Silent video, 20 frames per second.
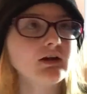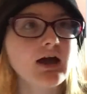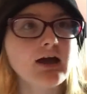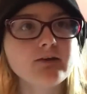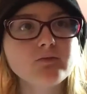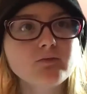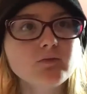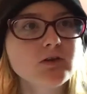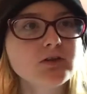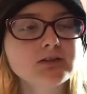I
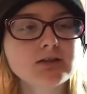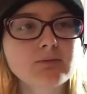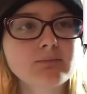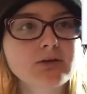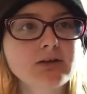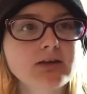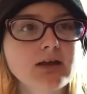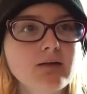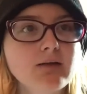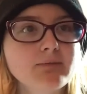didn't realize how
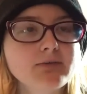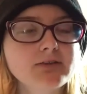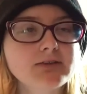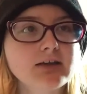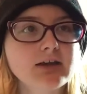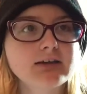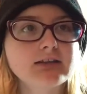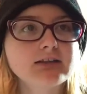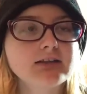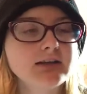many comments
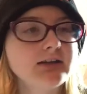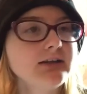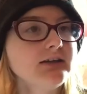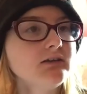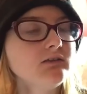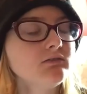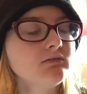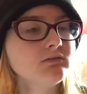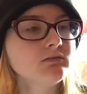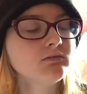I
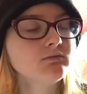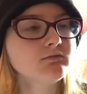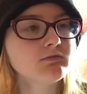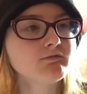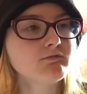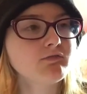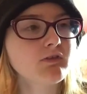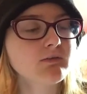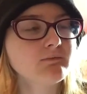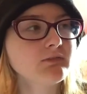did
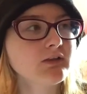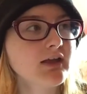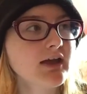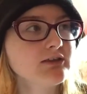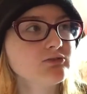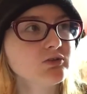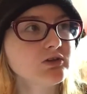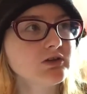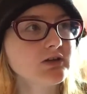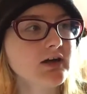from the
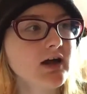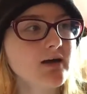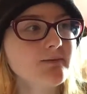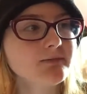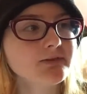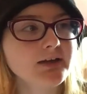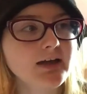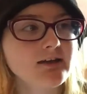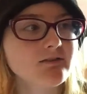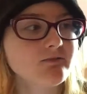last reading
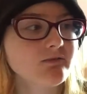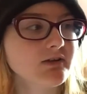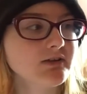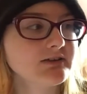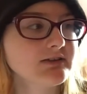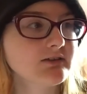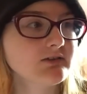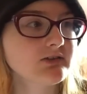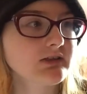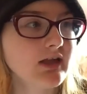comments. Like I didn't
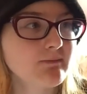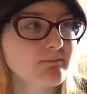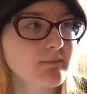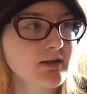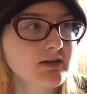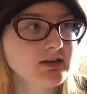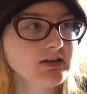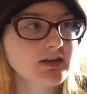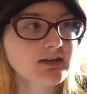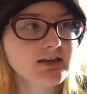realize there was that
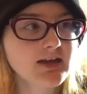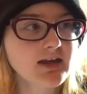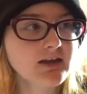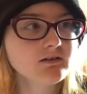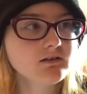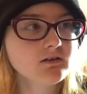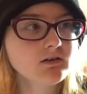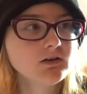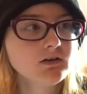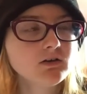many
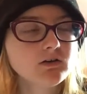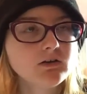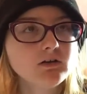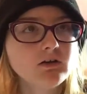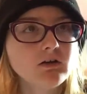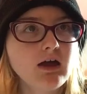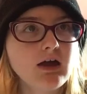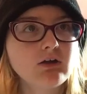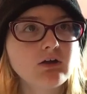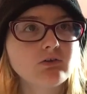again.
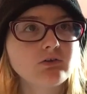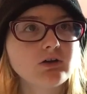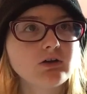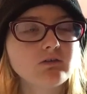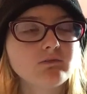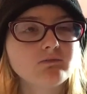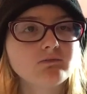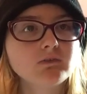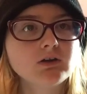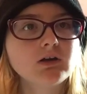I don't
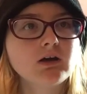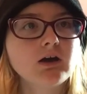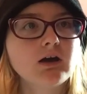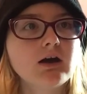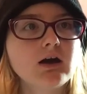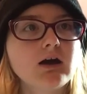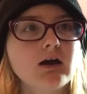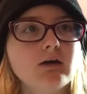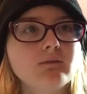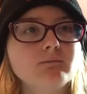know.
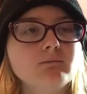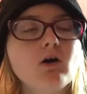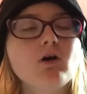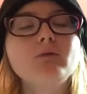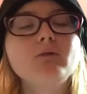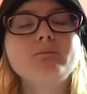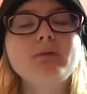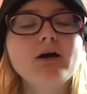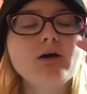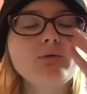Um,
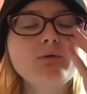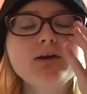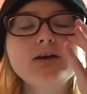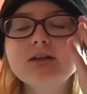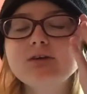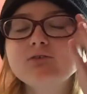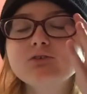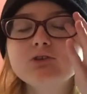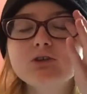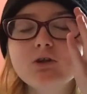oh, and by the way,
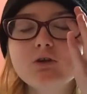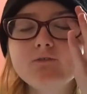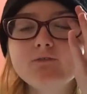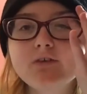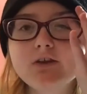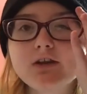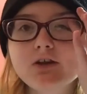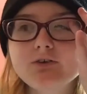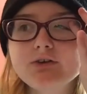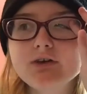there was no
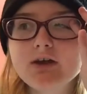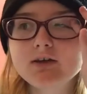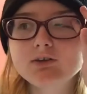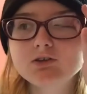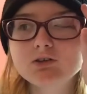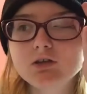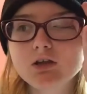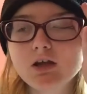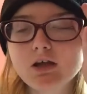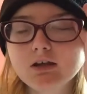video
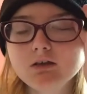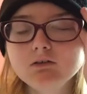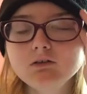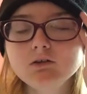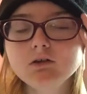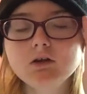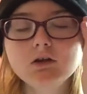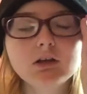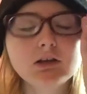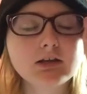yesterday
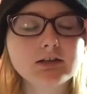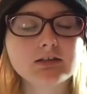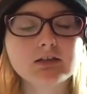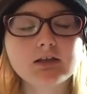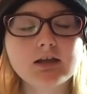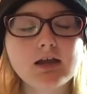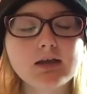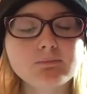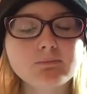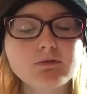because the
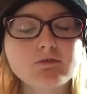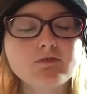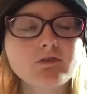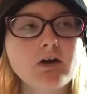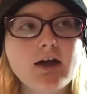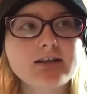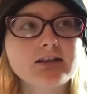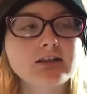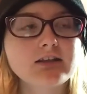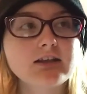night before
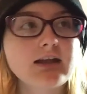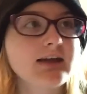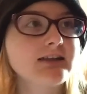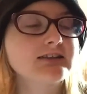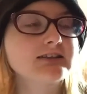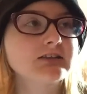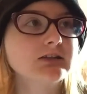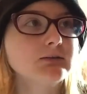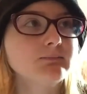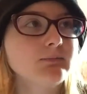I did not
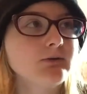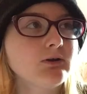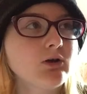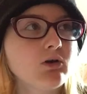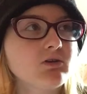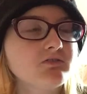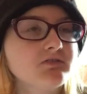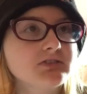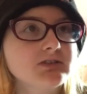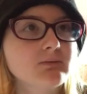sleep at
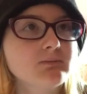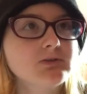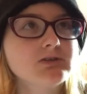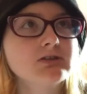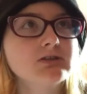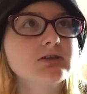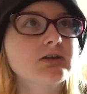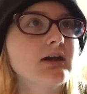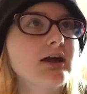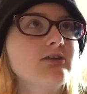all for some
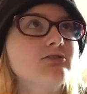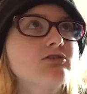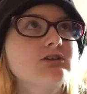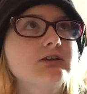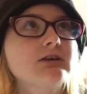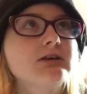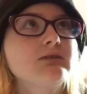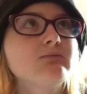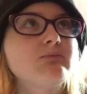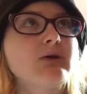reason. Like I was
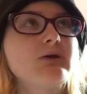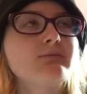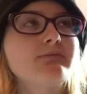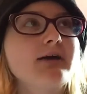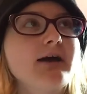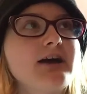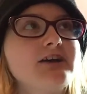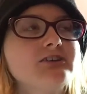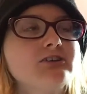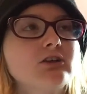just laying in bed with
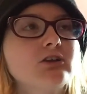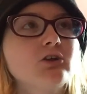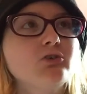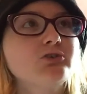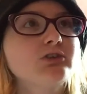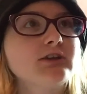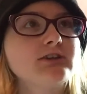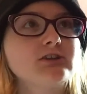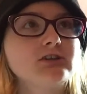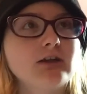my eyes
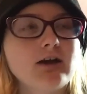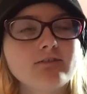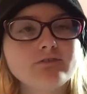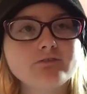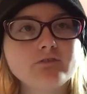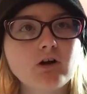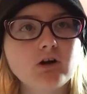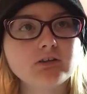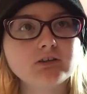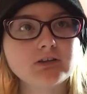closed. I could not
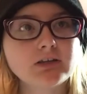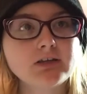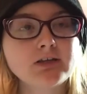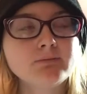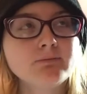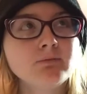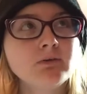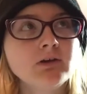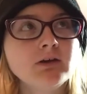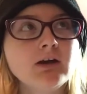fall
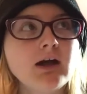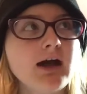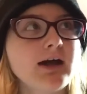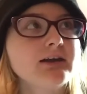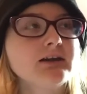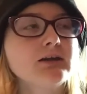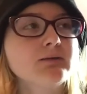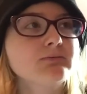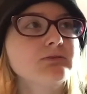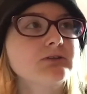asleep. I
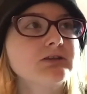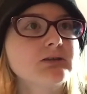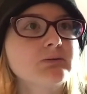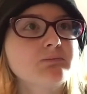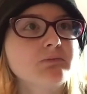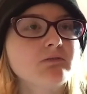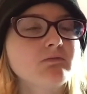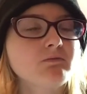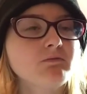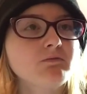ended up
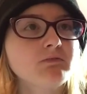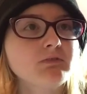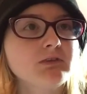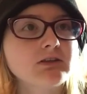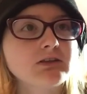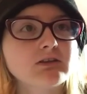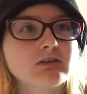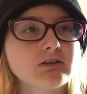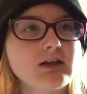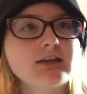sleeping
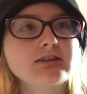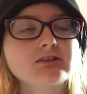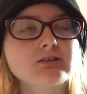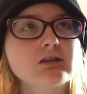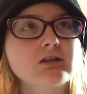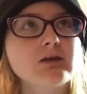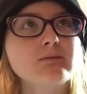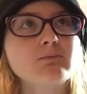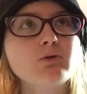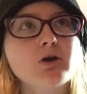just
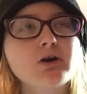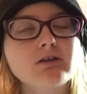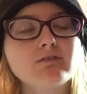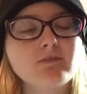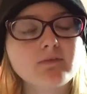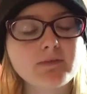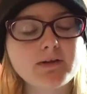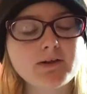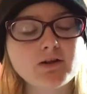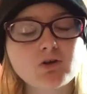yesterday morning
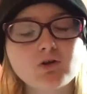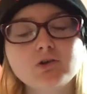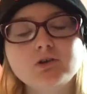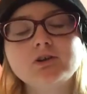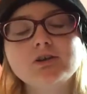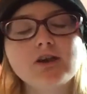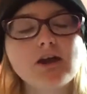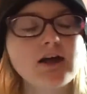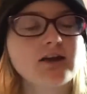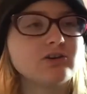from like
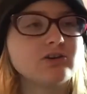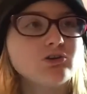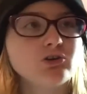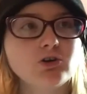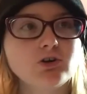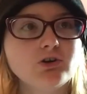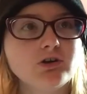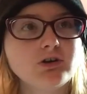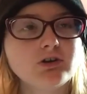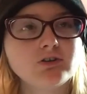quarter to nine or
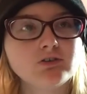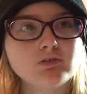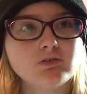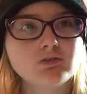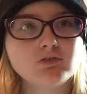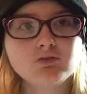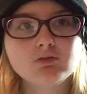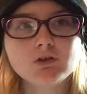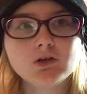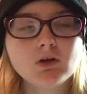quarter to
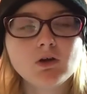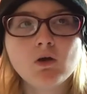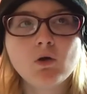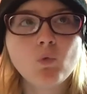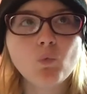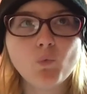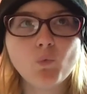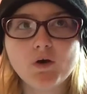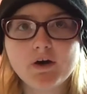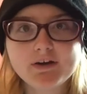
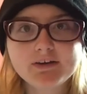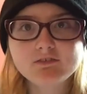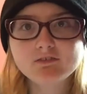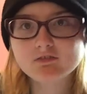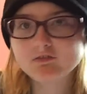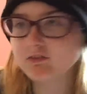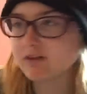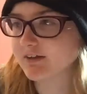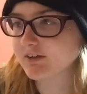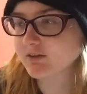one
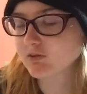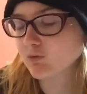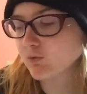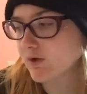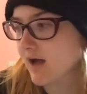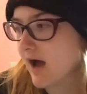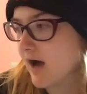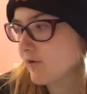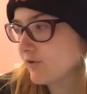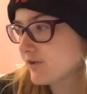for like
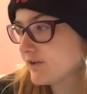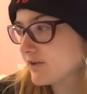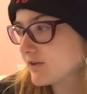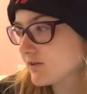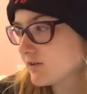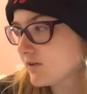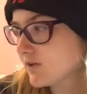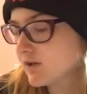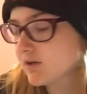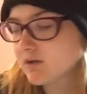three
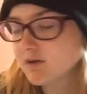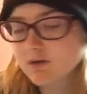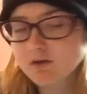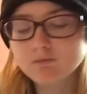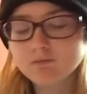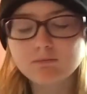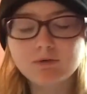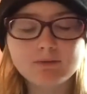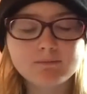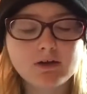hours.
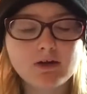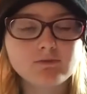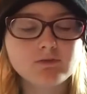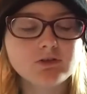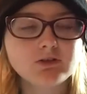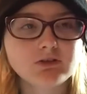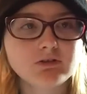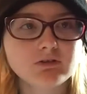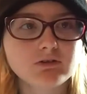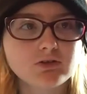But I mean, it
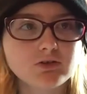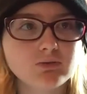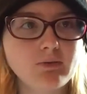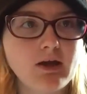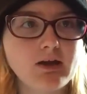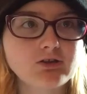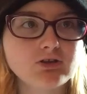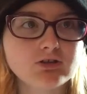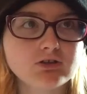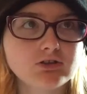wasn't too
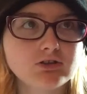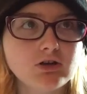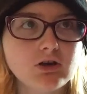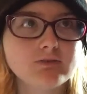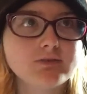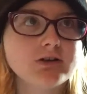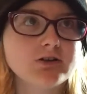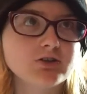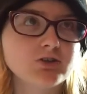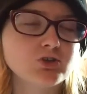bad. Just you know, I
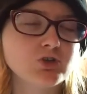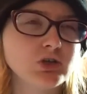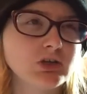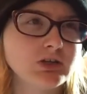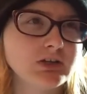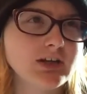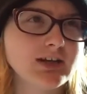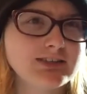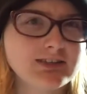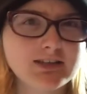wanted to
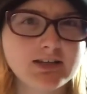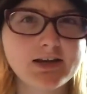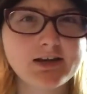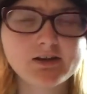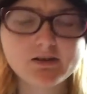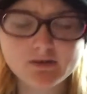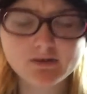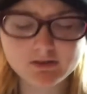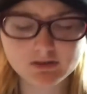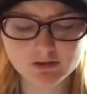chill
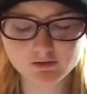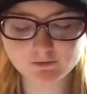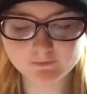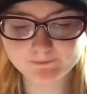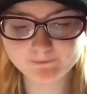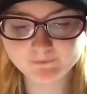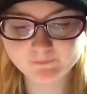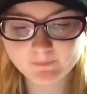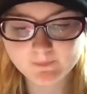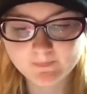yesterday, so
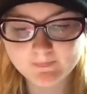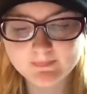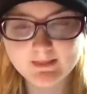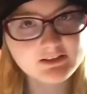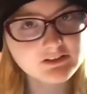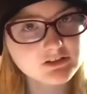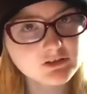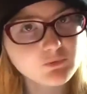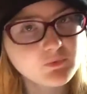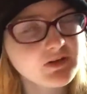
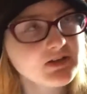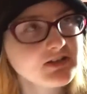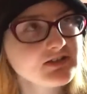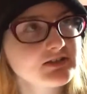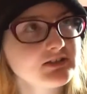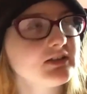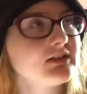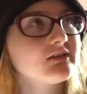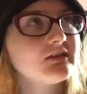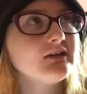that's the
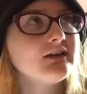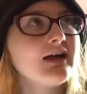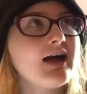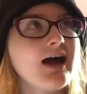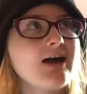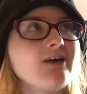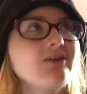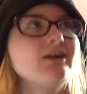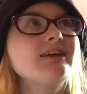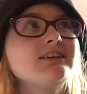reason.
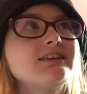I don't know.